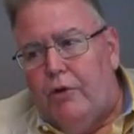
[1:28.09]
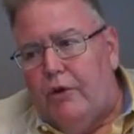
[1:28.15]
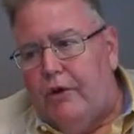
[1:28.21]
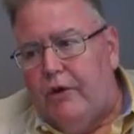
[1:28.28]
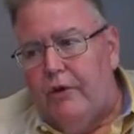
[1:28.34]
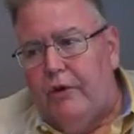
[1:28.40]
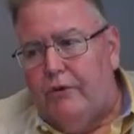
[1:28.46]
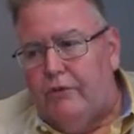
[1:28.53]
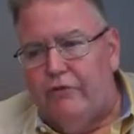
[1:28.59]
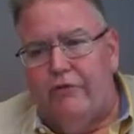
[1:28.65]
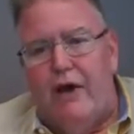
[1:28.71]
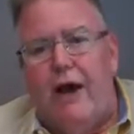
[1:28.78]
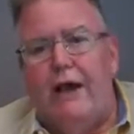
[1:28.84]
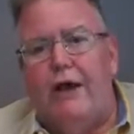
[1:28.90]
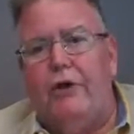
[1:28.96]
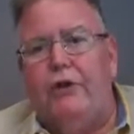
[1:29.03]
they're
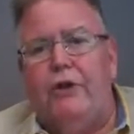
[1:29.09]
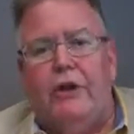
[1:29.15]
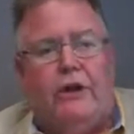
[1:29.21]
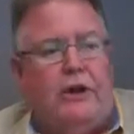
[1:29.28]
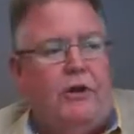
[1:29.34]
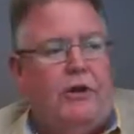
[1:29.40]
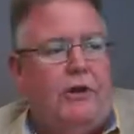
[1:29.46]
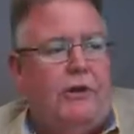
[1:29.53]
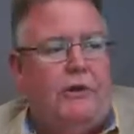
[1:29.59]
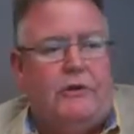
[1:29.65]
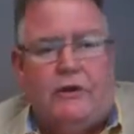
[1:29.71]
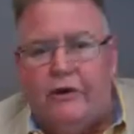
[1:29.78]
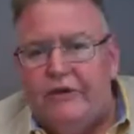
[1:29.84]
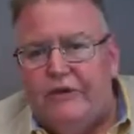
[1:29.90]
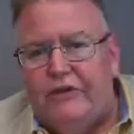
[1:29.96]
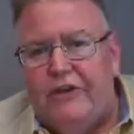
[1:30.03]
filed and they're in
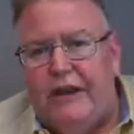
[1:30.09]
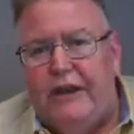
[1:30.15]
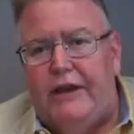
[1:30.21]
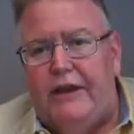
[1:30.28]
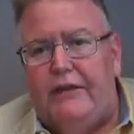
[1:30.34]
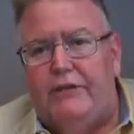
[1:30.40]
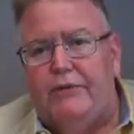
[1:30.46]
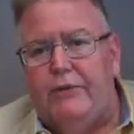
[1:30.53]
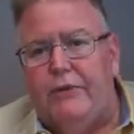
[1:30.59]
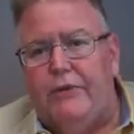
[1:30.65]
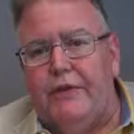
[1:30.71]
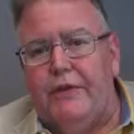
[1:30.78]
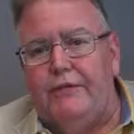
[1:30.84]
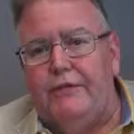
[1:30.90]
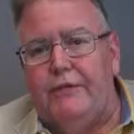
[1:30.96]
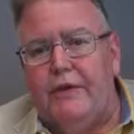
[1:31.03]
good standings
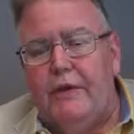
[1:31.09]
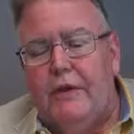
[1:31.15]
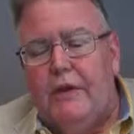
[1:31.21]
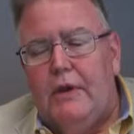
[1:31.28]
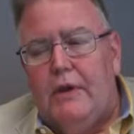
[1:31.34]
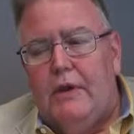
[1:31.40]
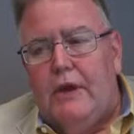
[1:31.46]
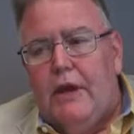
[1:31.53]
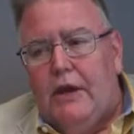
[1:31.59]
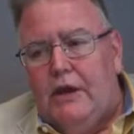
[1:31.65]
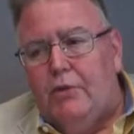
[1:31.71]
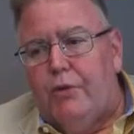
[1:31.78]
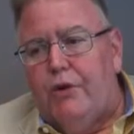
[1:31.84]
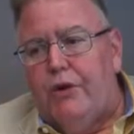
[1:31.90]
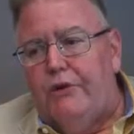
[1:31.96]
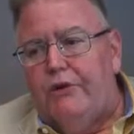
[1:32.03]
with us. And
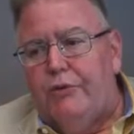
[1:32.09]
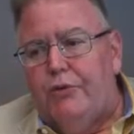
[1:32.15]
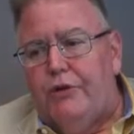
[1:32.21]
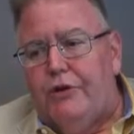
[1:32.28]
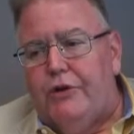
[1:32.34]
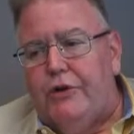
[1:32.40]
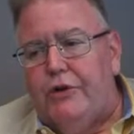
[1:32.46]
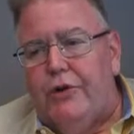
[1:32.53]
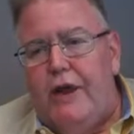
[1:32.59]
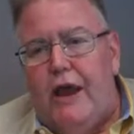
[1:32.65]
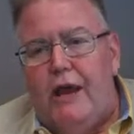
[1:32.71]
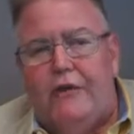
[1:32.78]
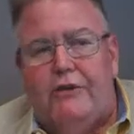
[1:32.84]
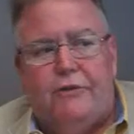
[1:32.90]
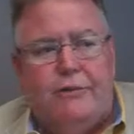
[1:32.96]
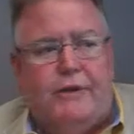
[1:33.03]
the reason we're doing
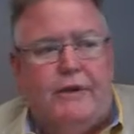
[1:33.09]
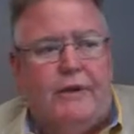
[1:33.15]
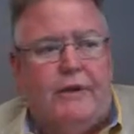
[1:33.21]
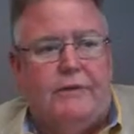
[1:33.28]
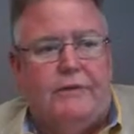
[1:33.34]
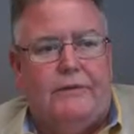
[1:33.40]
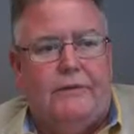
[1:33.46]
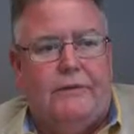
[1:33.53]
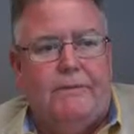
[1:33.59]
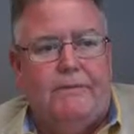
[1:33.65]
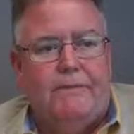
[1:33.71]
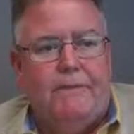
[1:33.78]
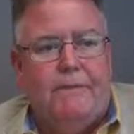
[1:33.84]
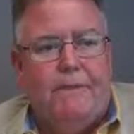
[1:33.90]
that is because